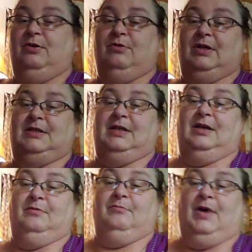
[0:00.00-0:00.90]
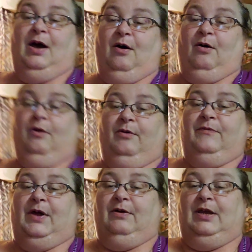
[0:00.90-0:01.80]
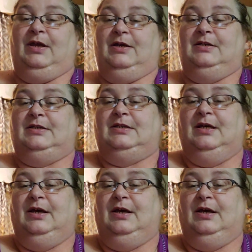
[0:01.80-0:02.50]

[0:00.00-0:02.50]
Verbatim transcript: you can see him. Oh, there he is.